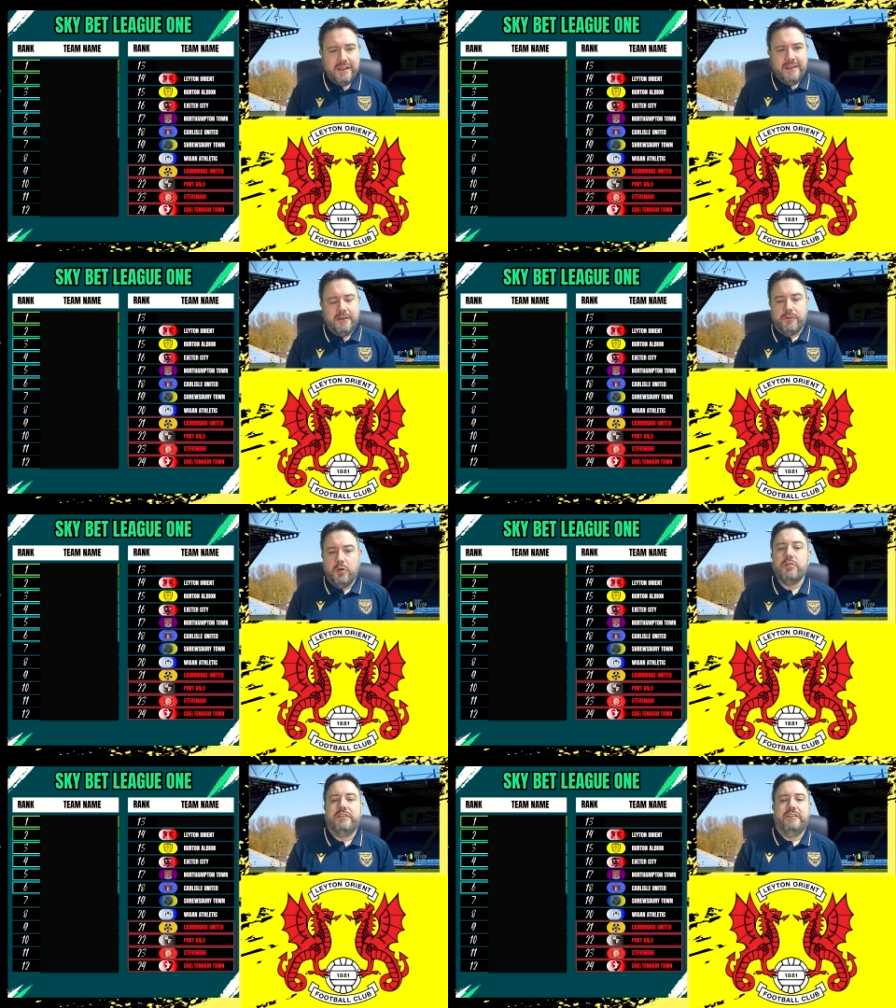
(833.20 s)
Of
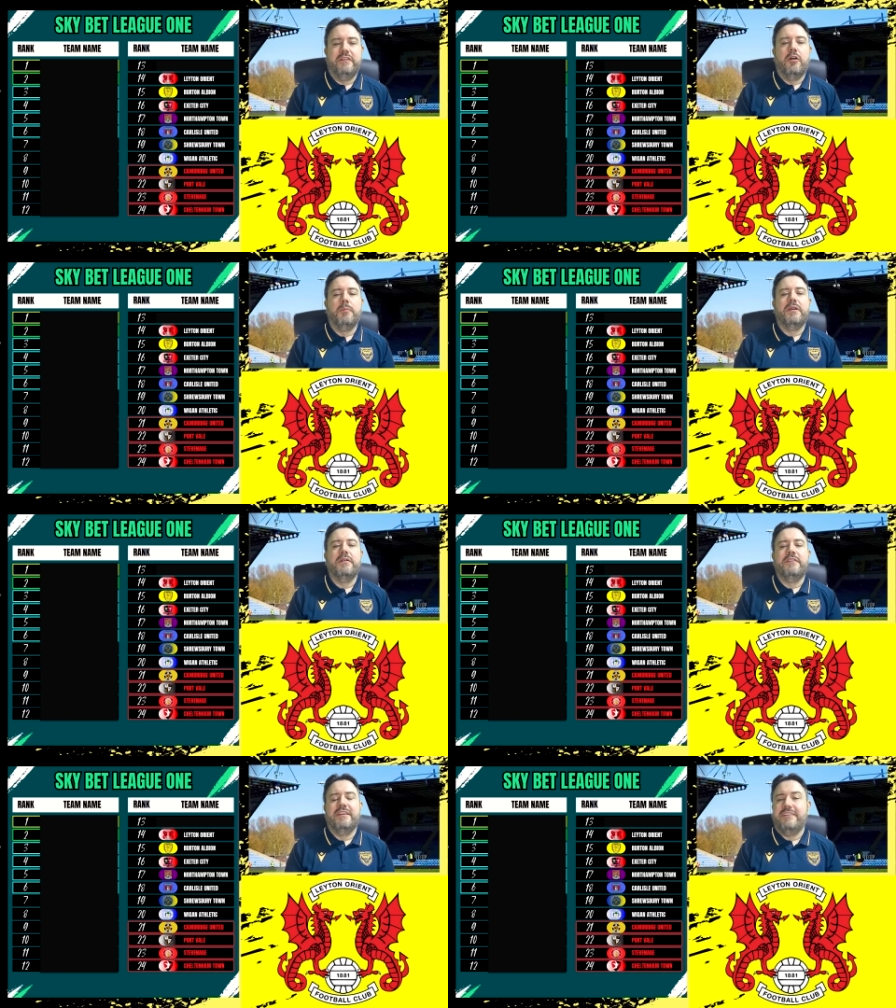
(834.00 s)
course it's not,
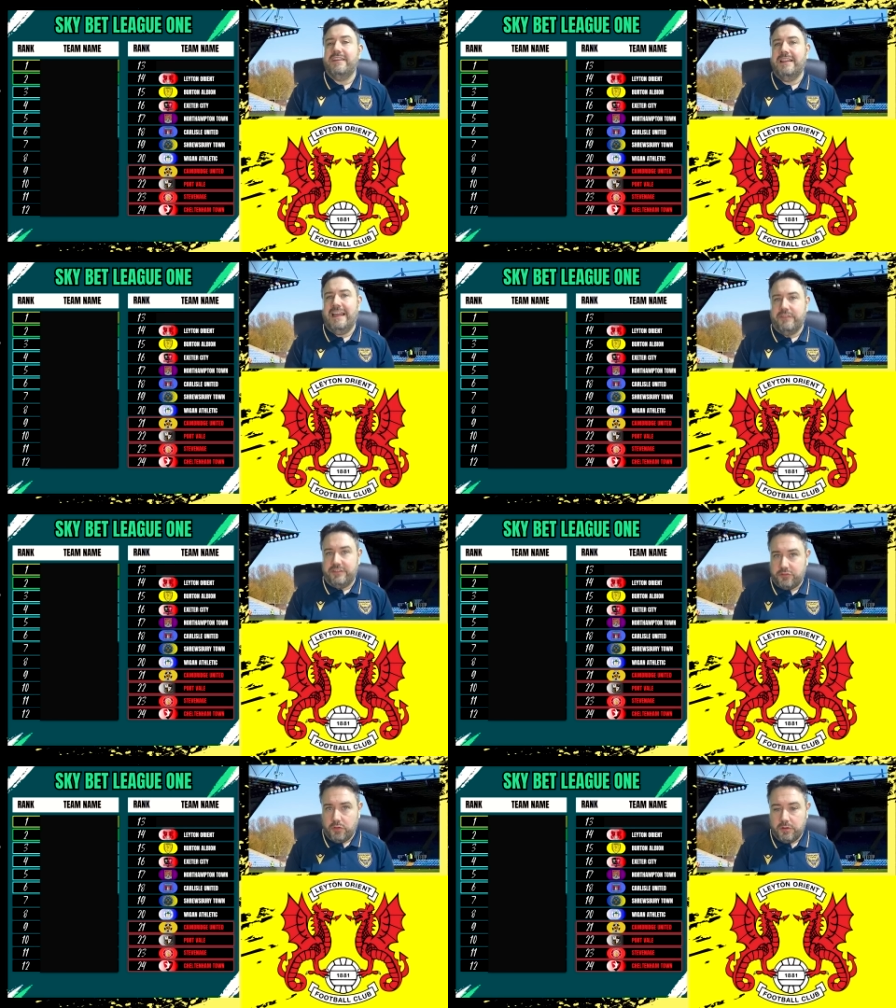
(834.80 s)
because they still have a
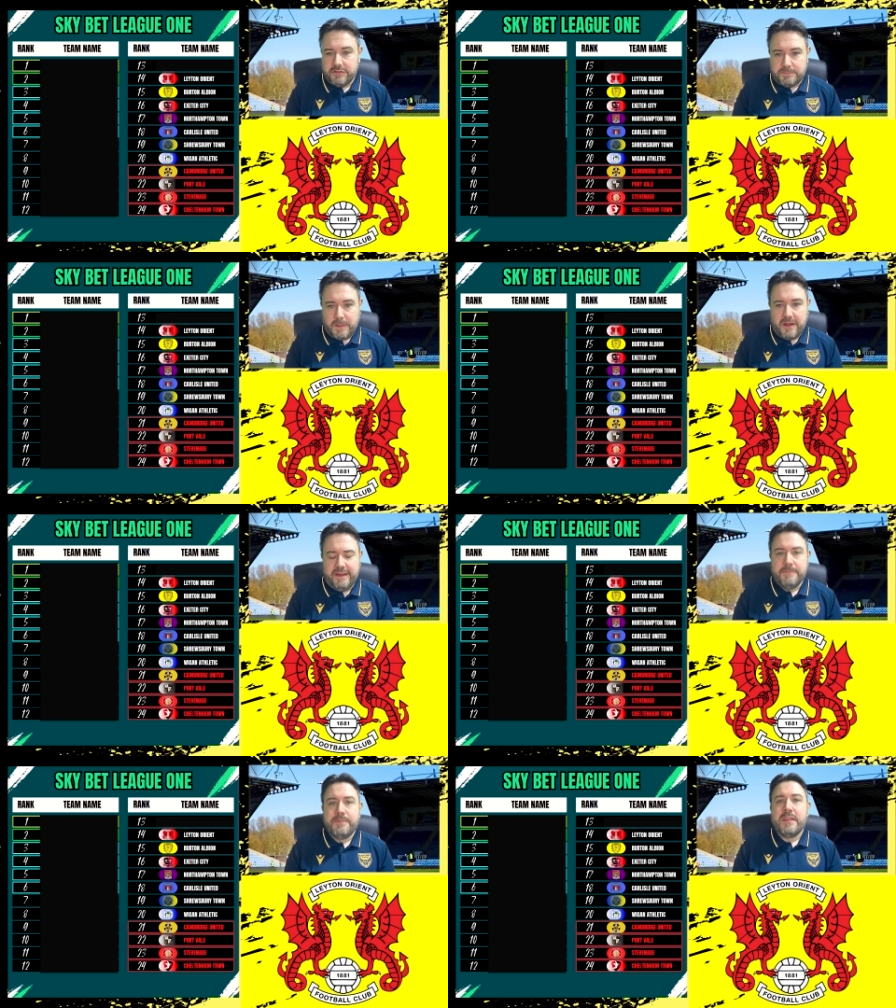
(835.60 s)
strong
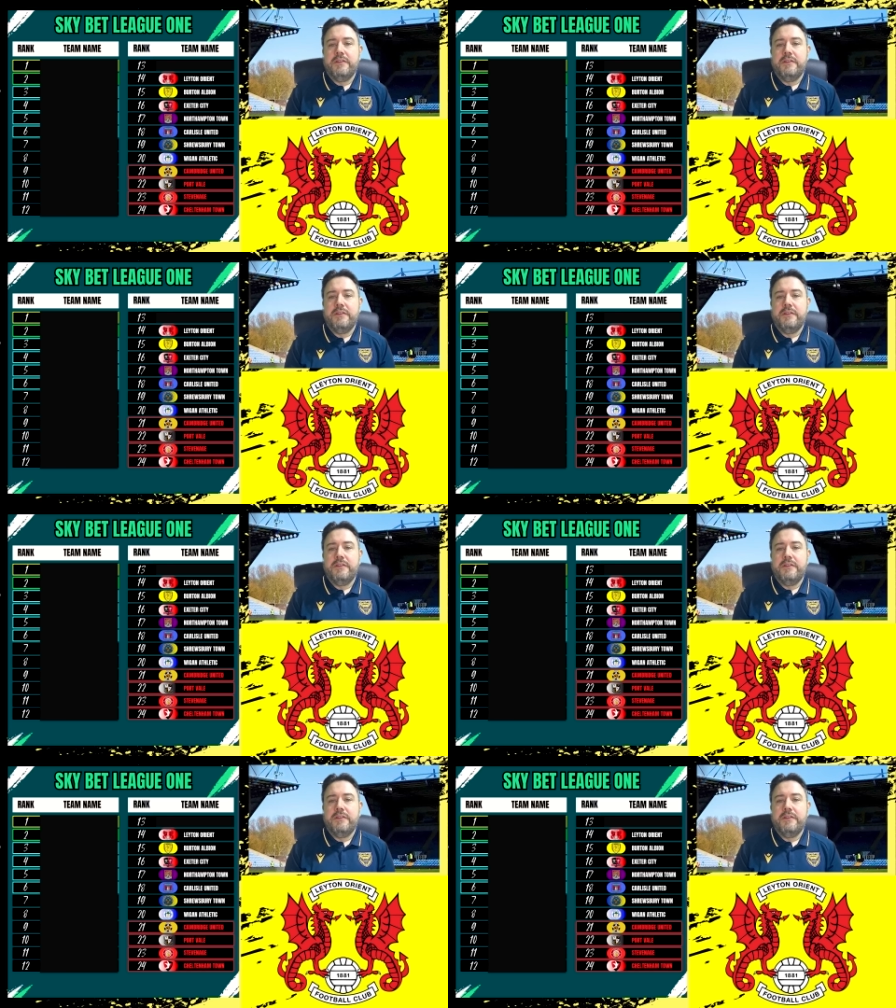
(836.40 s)
spine